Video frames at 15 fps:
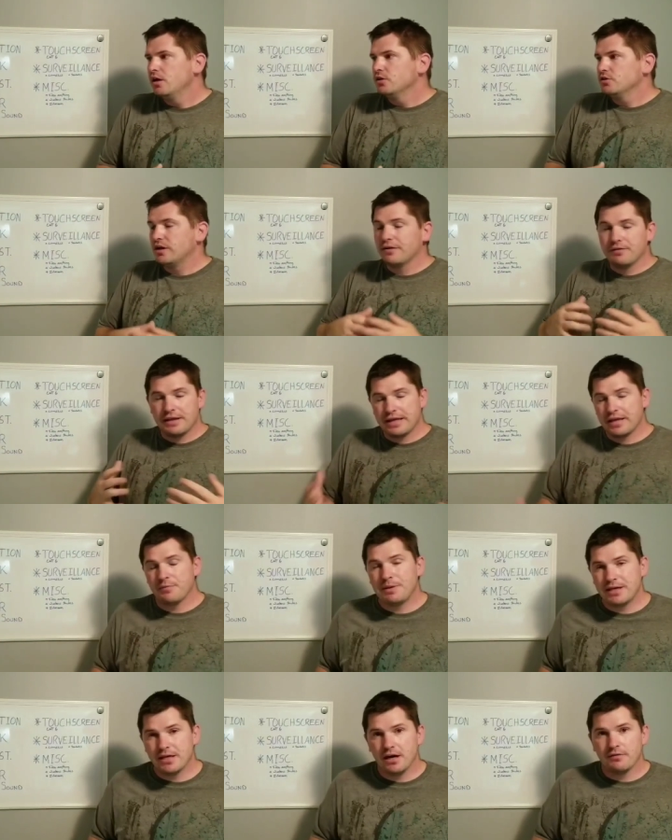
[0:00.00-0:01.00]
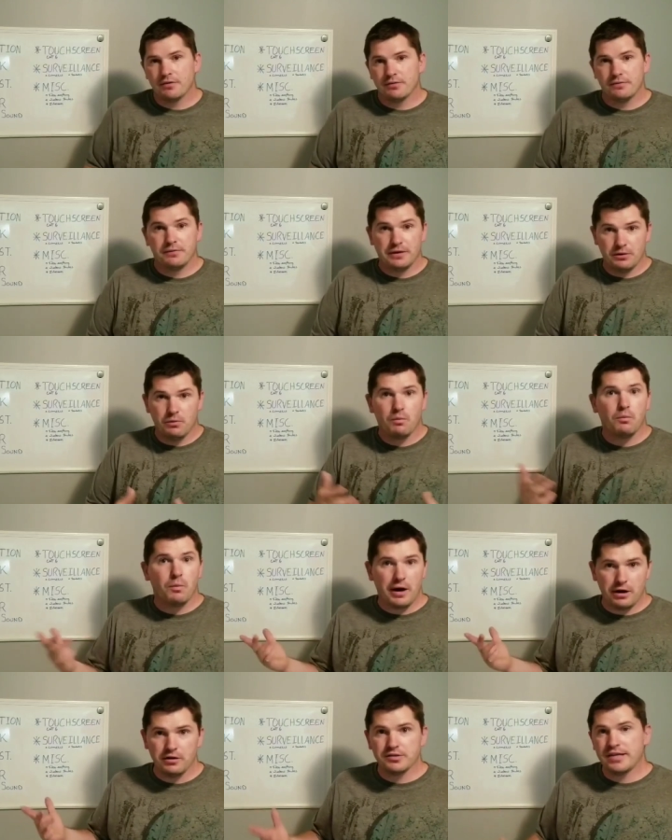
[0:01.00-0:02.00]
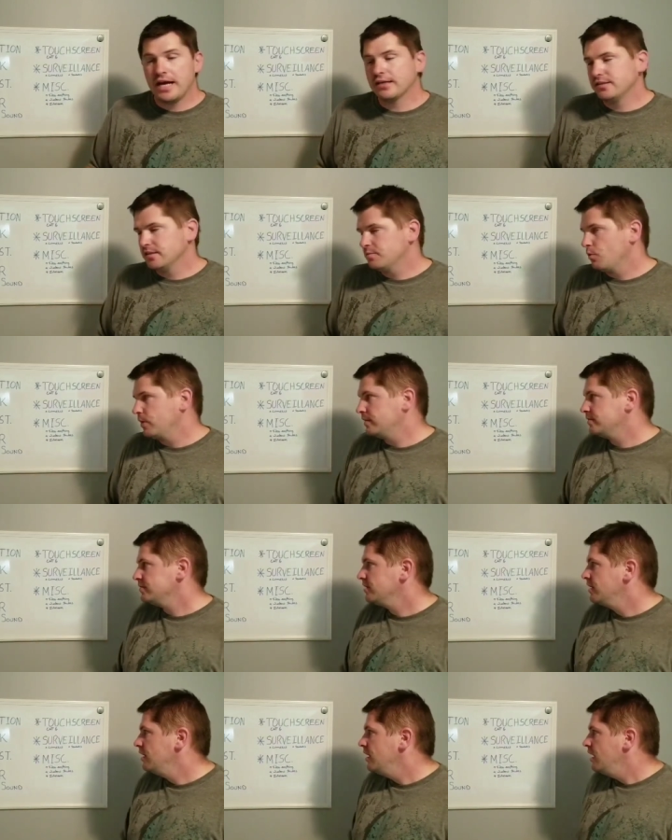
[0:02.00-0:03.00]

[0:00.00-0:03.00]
So everything can be covered via wireless access points.